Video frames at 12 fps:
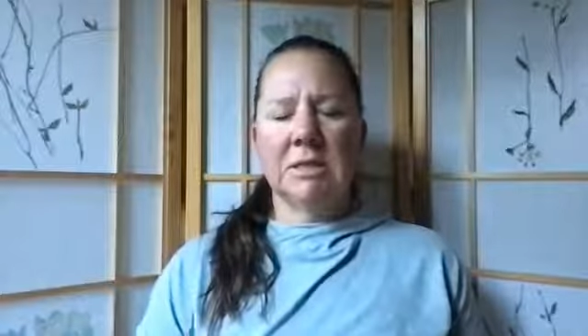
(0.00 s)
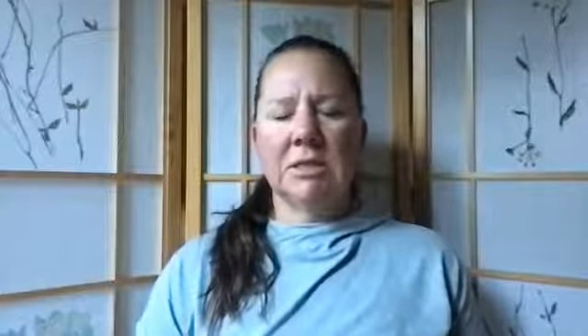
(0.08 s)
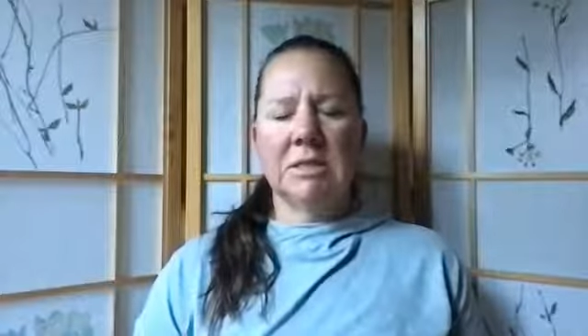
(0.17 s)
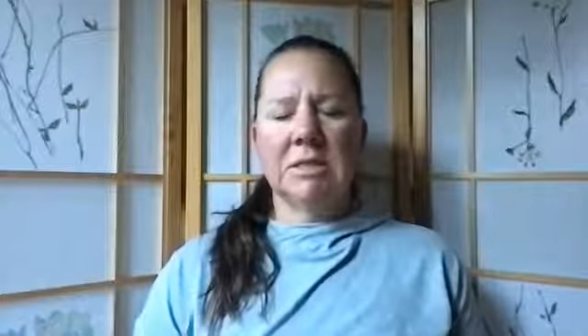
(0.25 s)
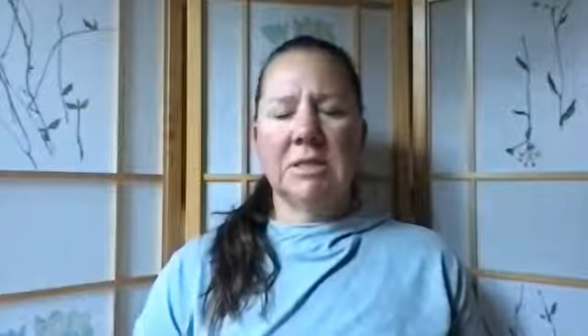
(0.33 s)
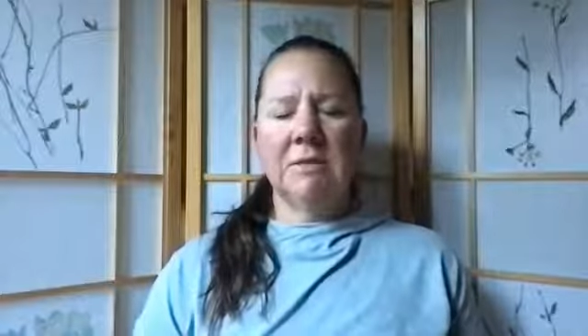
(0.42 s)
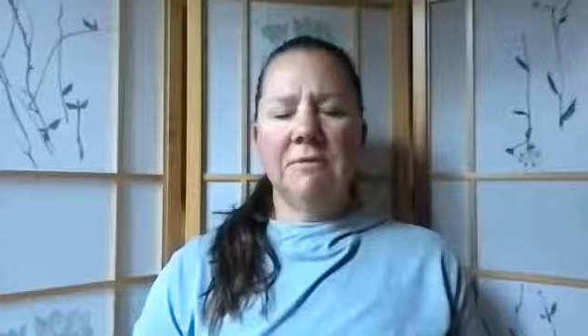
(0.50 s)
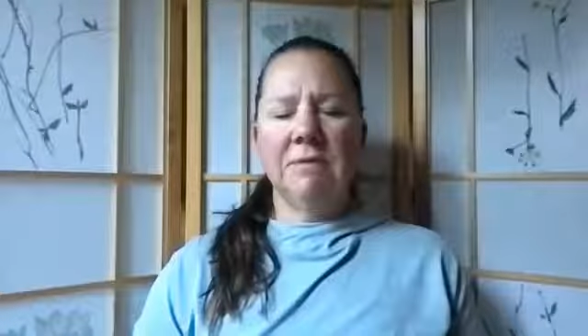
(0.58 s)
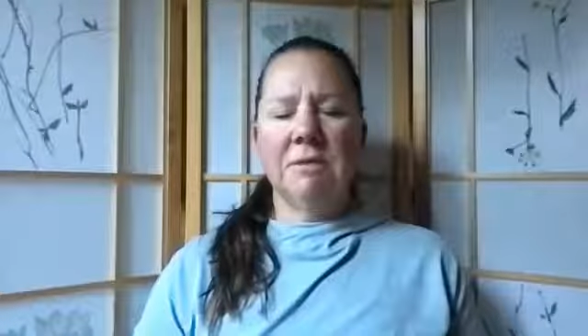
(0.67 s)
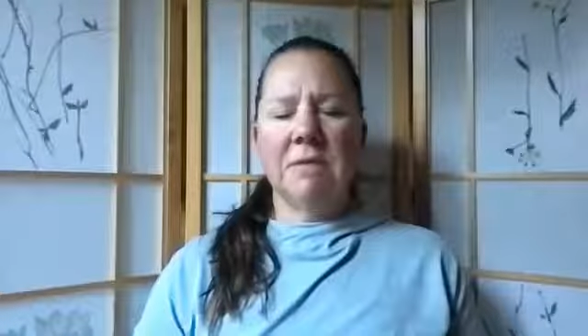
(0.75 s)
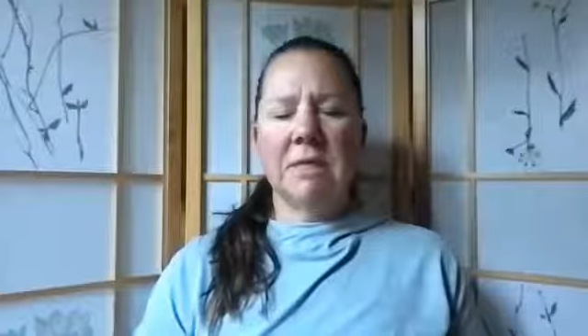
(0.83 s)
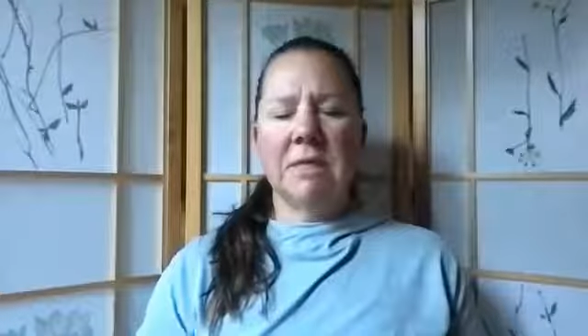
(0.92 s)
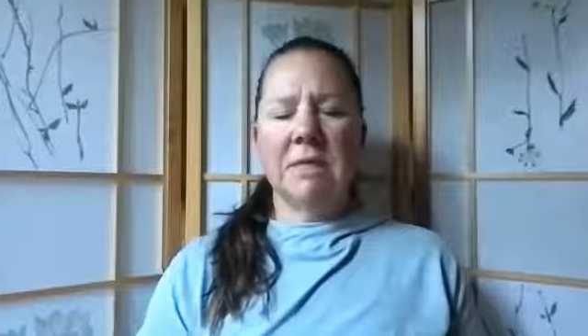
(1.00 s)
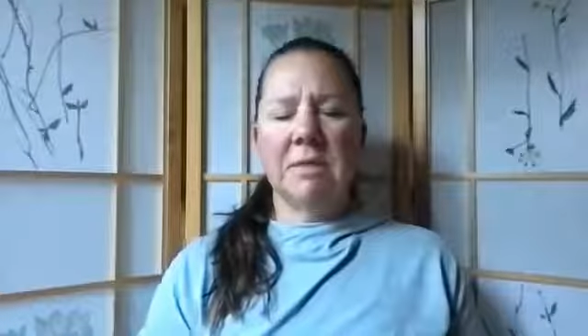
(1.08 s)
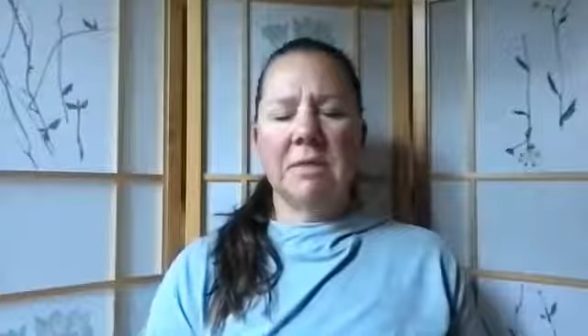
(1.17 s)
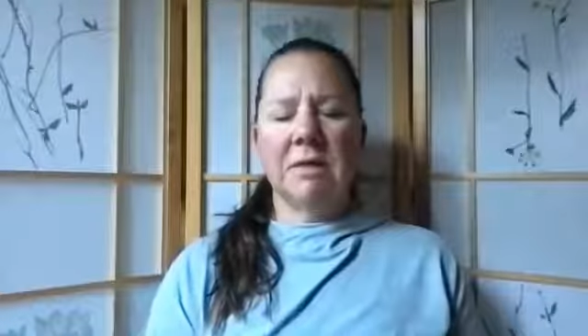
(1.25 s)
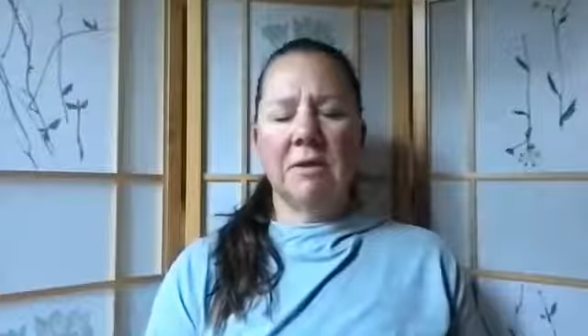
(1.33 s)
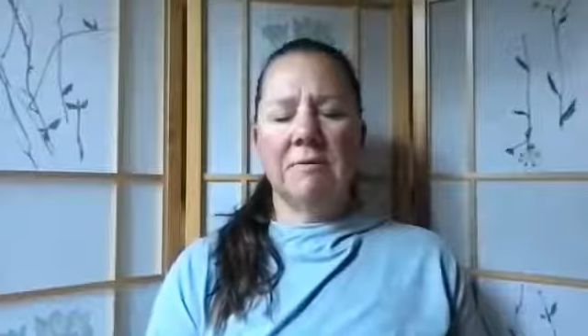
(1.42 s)
and just see if there's any
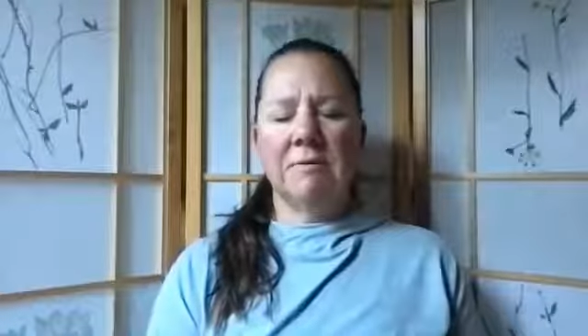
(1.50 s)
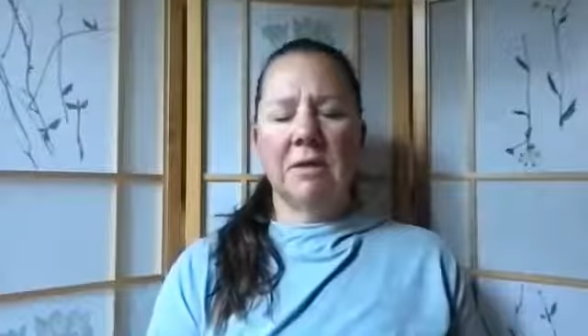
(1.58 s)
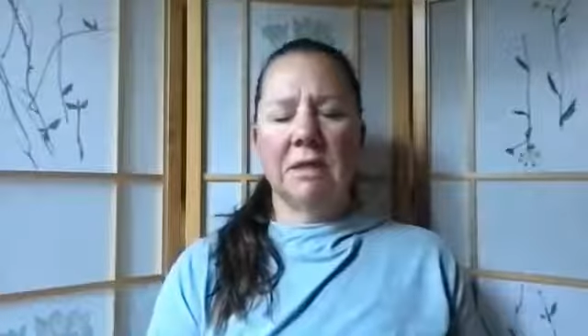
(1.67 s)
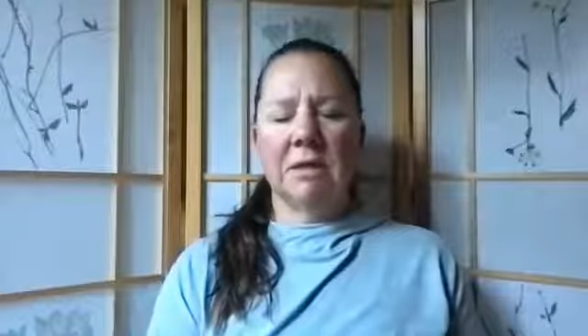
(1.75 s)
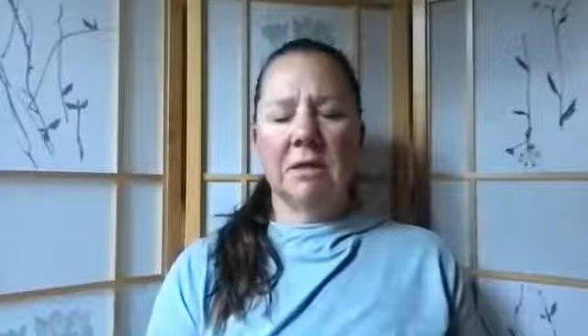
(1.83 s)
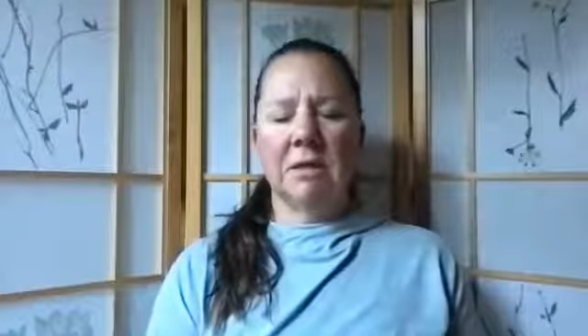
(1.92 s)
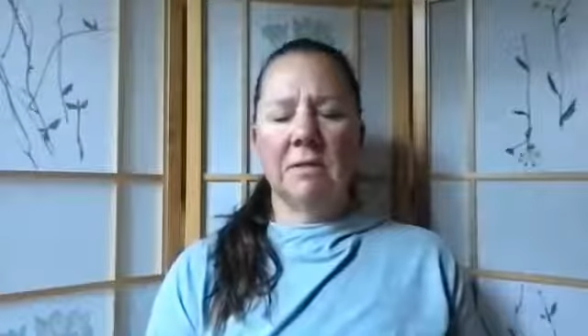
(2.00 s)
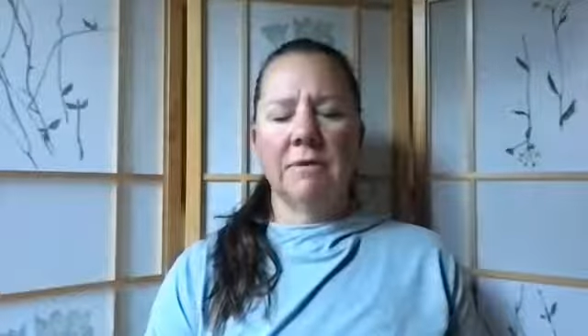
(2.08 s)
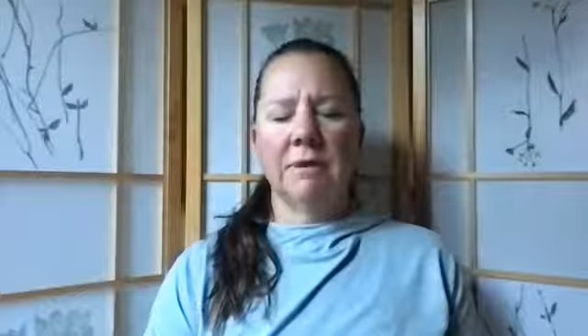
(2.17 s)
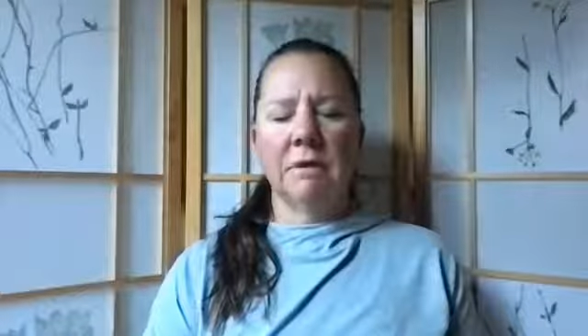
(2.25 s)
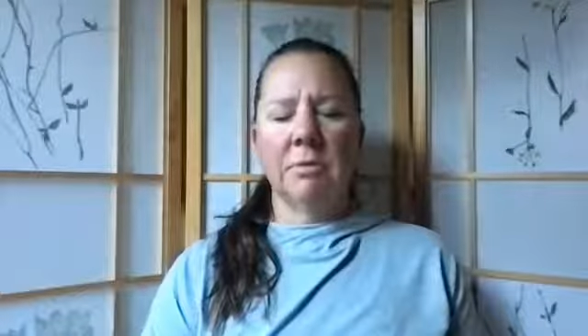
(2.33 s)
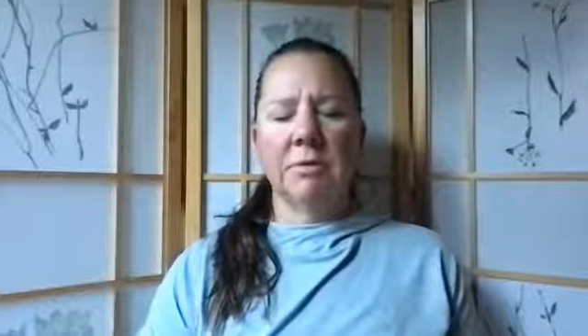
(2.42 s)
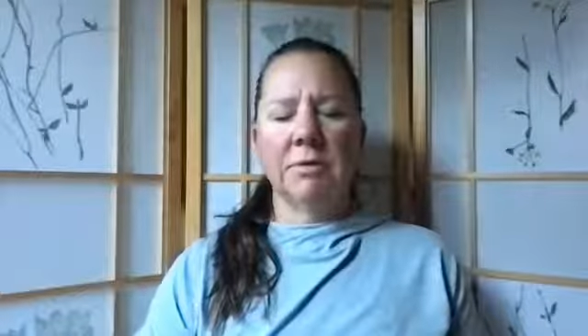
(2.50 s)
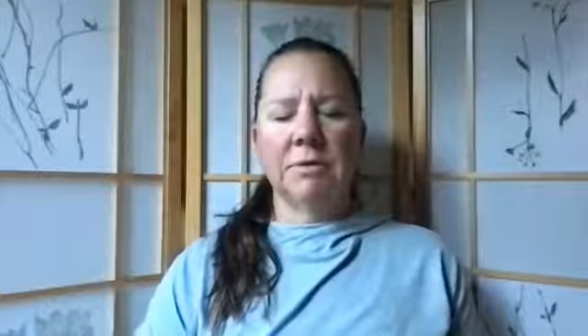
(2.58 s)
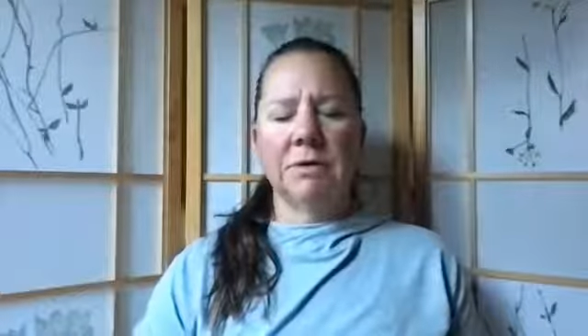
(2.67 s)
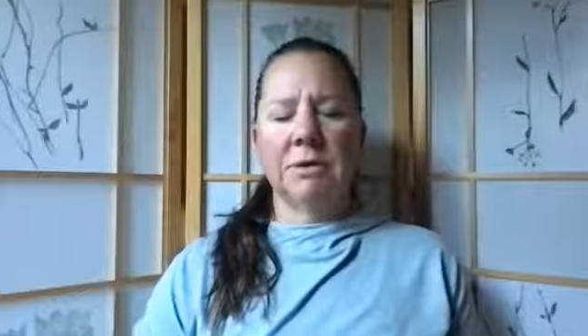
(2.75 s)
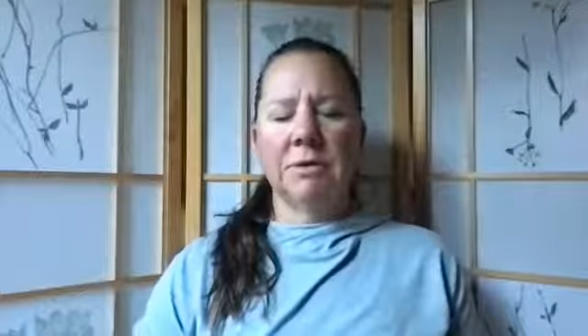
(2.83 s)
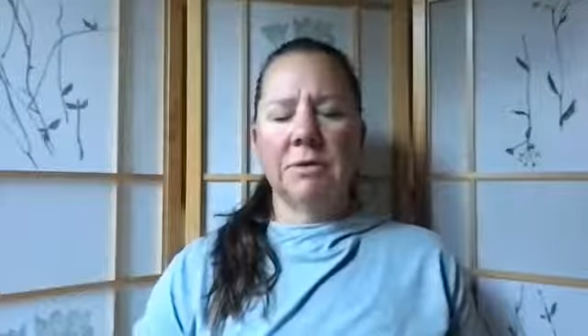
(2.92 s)
softening available
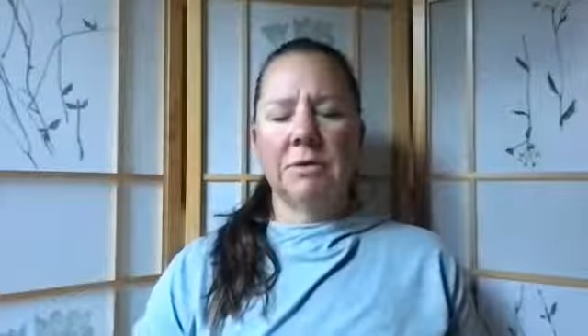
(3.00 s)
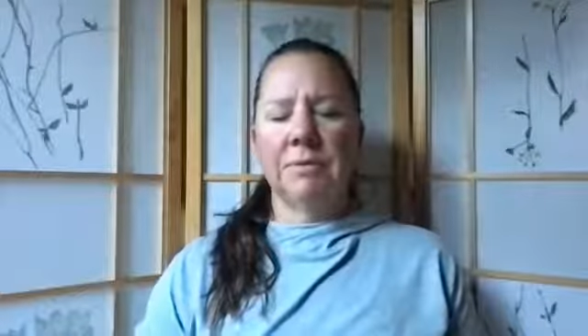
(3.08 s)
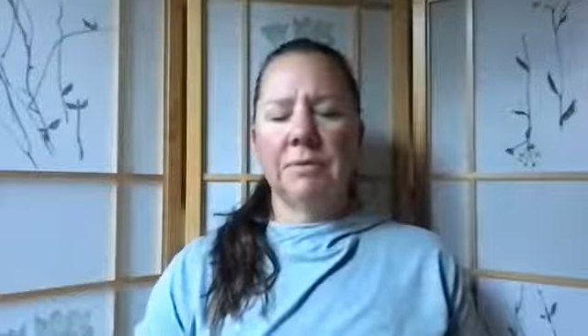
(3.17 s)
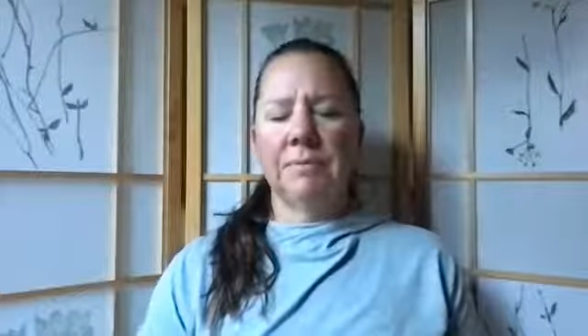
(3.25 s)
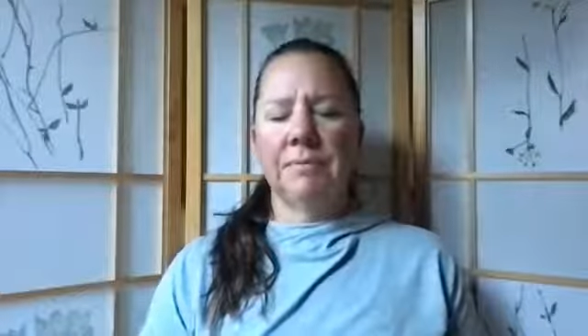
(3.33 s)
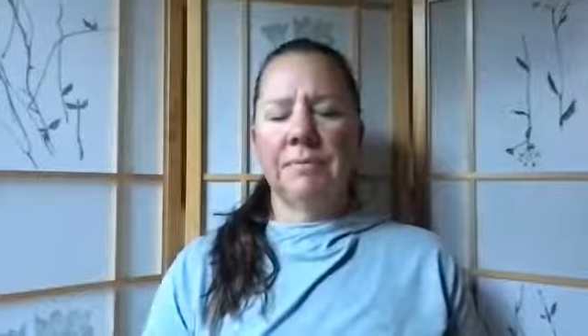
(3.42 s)
to you.